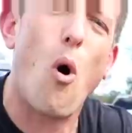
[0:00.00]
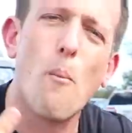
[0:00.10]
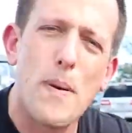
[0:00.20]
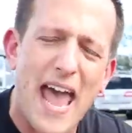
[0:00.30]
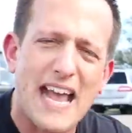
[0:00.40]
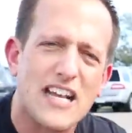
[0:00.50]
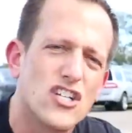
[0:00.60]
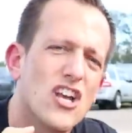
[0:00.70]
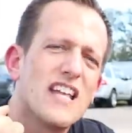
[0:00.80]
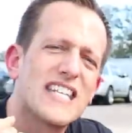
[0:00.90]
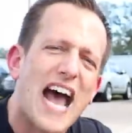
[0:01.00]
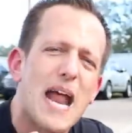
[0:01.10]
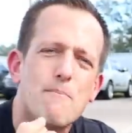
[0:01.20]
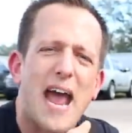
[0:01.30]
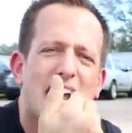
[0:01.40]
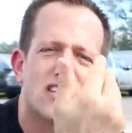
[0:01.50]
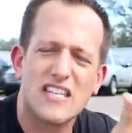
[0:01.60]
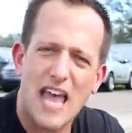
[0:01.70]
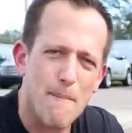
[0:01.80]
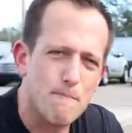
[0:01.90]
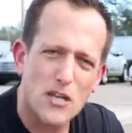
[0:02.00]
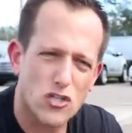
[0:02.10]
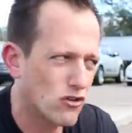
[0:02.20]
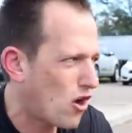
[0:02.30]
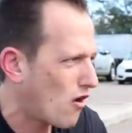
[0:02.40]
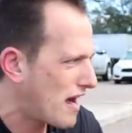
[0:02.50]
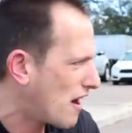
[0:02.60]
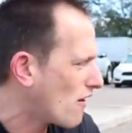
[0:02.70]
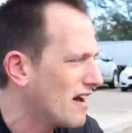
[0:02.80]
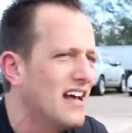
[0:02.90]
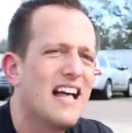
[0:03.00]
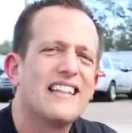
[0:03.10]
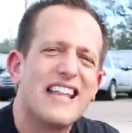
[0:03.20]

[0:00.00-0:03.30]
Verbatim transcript: whole package tied back to that muscle car era.